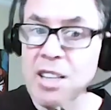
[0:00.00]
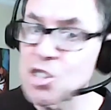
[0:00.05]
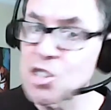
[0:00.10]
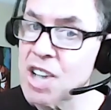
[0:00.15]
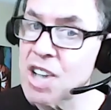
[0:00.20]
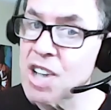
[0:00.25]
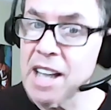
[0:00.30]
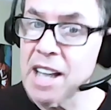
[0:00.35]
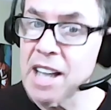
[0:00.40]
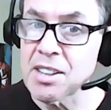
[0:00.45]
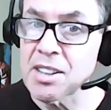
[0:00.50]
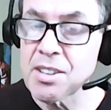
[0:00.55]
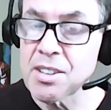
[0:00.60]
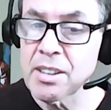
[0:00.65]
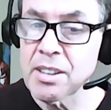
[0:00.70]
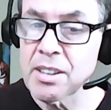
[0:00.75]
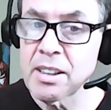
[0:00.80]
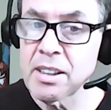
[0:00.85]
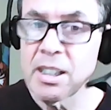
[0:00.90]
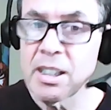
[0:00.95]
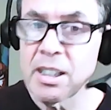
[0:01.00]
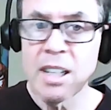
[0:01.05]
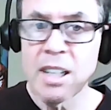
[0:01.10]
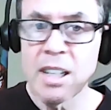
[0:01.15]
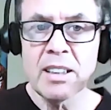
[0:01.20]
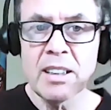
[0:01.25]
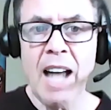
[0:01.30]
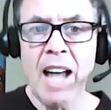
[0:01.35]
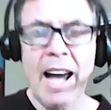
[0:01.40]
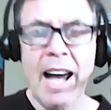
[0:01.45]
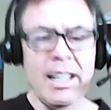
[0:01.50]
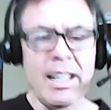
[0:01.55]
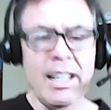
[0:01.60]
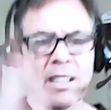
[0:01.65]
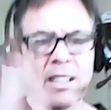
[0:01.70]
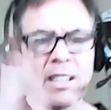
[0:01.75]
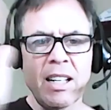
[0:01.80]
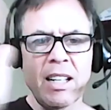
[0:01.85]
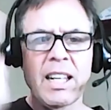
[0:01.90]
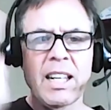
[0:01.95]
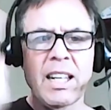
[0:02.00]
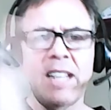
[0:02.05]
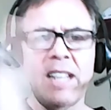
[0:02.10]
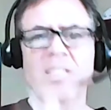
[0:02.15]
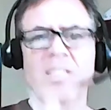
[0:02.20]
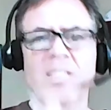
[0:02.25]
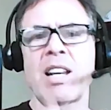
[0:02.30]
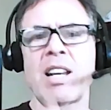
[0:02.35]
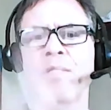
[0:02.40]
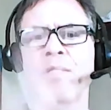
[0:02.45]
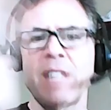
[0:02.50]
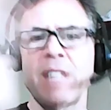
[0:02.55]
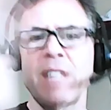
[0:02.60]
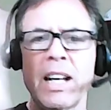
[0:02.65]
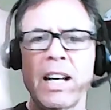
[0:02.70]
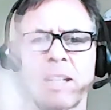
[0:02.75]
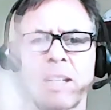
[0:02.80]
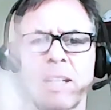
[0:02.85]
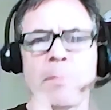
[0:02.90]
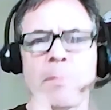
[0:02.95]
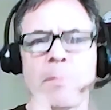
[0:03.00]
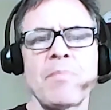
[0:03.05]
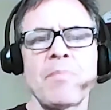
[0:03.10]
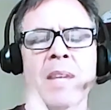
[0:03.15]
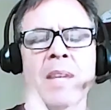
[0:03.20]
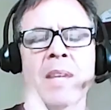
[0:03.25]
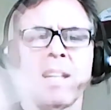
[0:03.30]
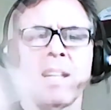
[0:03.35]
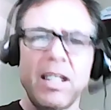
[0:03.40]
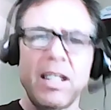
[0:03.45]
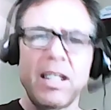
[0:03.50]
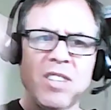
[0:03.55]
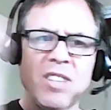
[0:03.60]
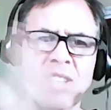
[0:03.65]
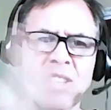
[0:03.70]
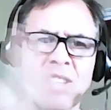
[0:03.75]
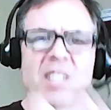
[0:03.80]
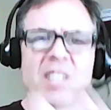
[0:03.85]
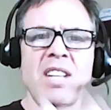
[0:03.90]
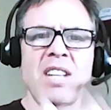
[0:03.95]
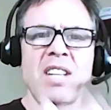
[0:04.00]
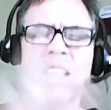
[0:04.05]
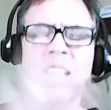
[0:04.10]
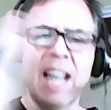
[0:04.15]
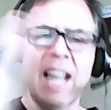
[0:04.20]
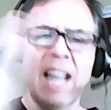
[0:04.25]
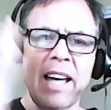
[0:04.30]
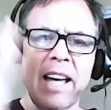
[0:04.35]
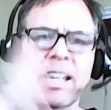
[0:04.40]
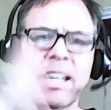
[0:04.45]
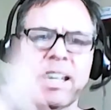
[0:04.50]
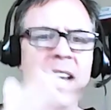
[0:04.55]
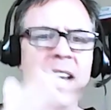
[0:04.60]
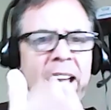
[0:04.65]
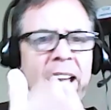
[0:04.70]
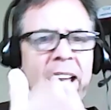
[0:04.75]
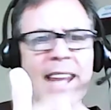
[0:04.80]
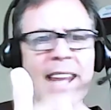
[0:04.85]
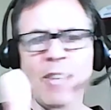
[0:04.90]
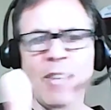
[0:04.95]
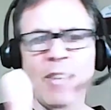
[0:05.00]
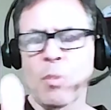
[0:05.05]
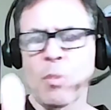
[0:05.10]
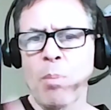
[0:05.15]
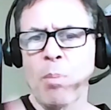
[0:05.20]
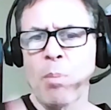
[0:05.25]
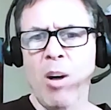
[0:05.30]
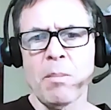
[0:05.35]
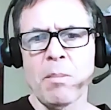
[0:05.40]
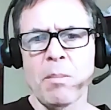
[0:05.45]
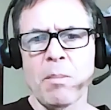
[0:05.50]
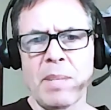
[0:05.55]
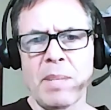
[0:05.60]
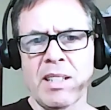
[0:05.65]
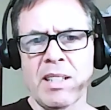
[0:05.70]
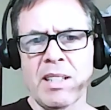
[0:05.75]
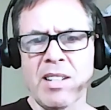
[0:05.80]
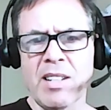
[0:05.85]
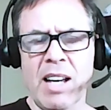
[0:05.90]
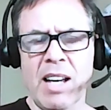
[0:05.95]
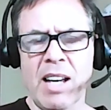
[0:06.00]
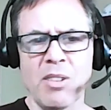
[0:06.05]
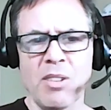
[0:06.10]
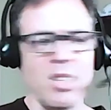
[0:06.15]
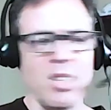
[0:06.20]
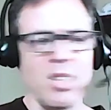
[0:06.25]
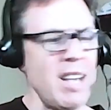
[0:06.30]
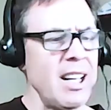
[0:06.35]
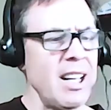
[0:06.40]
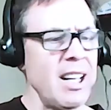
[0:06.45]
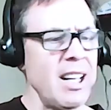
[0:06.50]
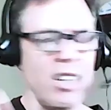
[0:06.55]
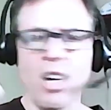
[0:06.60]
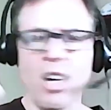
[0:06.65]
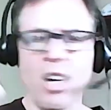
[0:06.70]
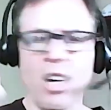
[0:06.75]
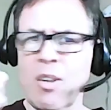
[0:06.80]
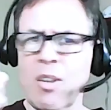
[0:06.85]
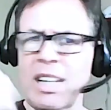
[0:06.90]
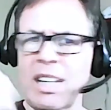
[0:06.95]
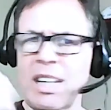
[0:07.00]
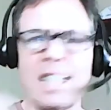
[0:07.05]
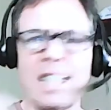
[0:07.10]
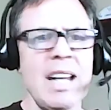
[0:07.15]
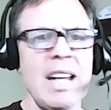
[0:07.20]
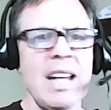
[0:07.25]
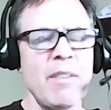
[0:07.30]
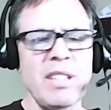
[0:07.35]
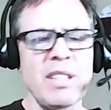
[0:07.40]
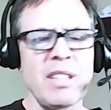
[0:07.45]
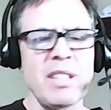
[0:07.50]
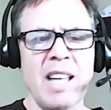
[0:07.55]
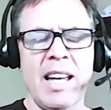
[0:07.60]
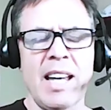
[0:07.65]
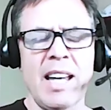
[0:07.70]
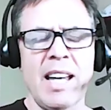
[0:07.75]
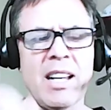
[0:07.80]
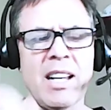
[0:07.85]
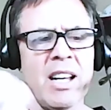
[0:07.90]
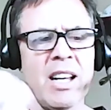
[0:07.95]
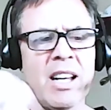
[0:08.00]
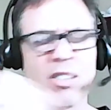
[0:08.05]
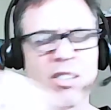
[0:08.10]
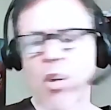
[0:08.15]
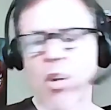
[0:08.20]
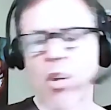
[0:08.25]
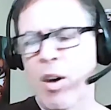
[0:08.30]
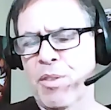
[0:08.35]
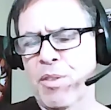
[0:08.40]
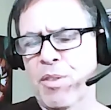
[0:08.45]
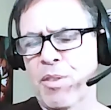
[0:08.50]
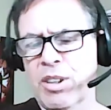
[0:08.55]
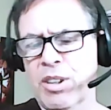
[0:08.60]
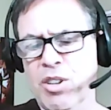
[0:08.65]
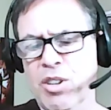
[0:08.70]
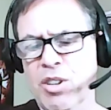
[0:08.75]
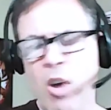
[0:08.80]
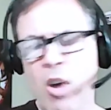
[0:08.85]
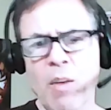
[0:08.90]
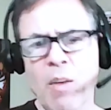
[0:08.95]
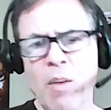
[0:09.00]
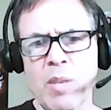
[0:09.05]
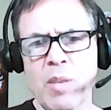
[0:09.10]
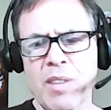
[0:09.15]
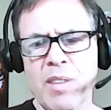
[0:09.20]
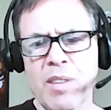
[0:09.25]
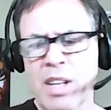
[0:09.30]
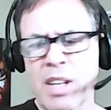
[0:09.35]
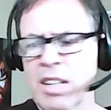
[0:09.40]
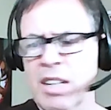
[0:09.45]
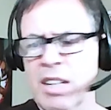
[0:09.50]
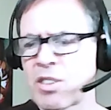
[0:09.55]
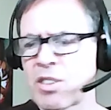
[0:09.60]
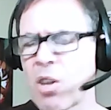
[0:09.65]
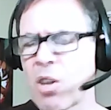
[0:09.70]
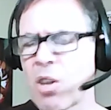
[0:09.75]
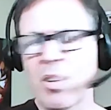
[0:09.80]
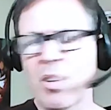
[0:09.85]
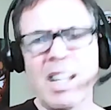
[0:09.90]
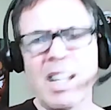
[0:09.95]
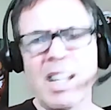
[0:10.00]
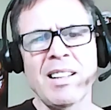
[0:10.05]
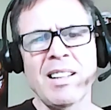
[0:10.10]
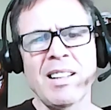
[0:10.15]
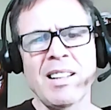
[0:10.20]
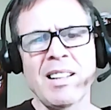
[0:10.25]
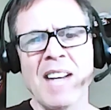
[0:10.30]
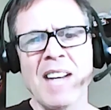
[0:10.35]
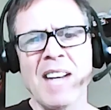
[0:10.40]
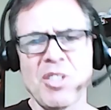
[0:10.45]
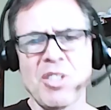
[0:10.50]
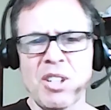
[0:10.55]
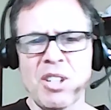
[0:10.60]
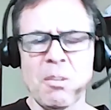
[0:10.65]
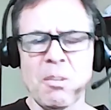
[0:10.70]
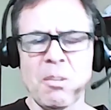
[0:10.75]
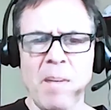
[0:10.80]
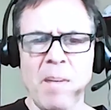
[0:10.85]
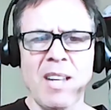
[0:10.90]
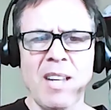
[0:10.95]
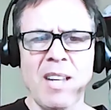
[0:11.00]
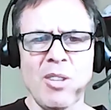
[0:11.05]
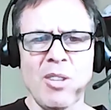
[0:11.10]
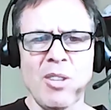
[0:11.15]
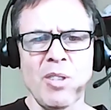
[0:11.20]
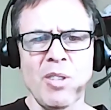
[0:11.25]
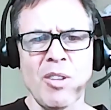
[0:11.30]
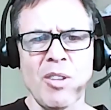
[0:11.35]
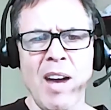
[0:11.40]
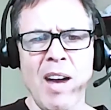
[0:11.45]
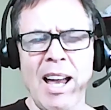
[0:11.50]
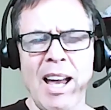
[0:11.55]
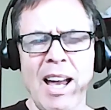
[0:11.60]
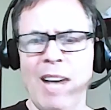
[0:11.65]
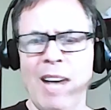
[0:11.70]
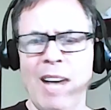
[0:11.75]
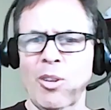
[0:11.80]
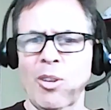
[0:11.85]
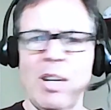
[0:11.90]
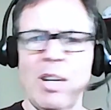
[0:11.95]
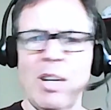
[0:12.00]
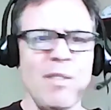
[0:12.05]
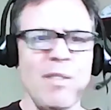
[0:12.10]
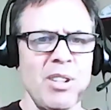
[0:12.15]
chase. Lion eats every day. It's it's a DNA, and that's what part of being sales is. I got to go and eat every day. So our start with don't let last year make you the greyhound or even the